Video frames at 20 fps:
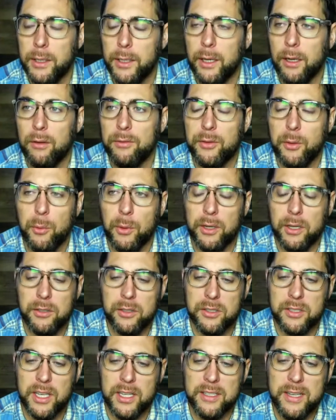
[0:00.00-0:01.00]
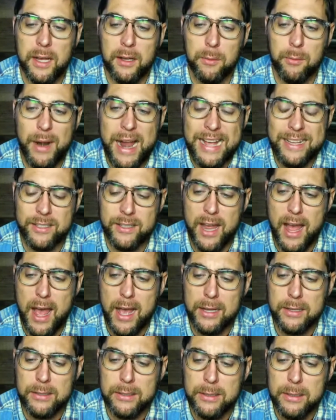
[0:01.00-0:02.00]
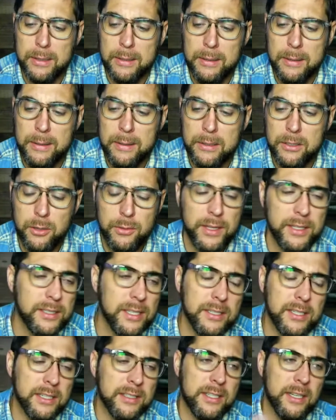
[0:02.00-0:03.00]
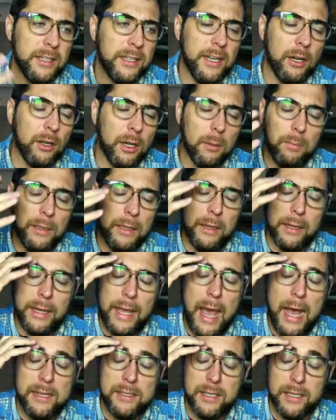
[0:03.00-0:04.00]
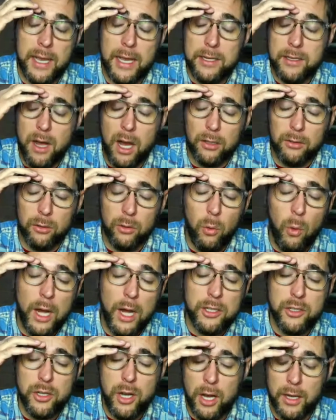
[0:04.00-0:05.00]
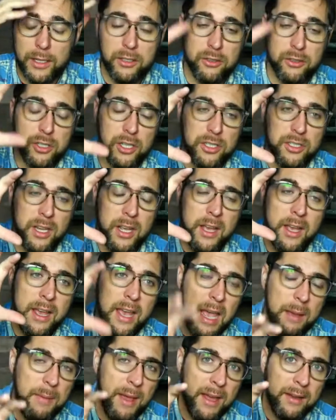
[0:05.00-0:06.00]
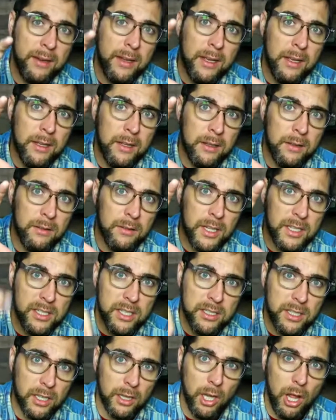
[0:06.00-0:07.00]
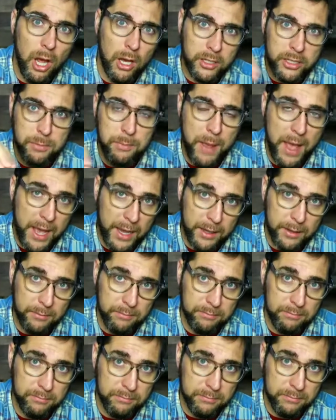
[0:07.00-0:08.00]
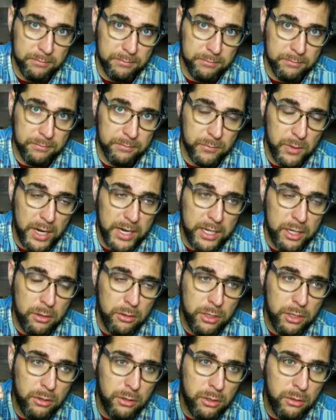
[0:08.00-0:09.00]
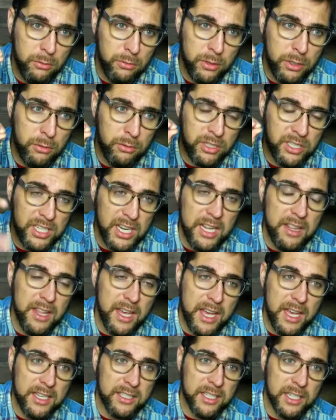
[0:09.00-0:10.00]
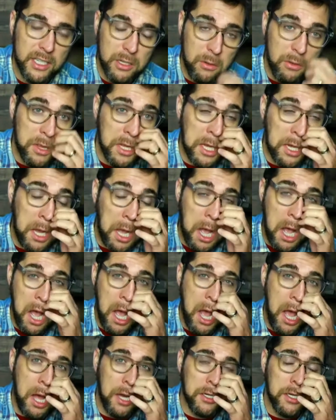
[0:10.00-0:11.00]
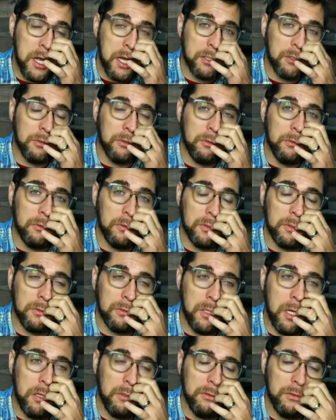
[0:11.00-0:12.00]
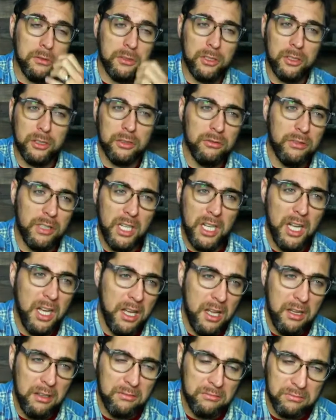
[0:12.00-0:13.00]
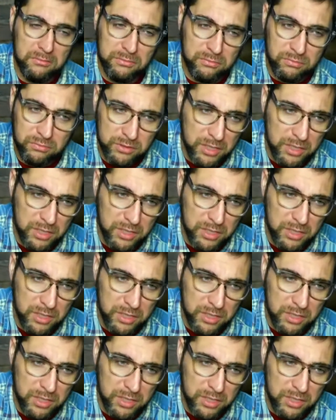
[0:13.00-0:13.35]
you know, if you want to just get down to brass tacks. So this isn't to, you know, completely castigate Doctrinal Watchdog. It's just, hey man, this is the log spec. Right, you see this and you think, Dr. Graham, you're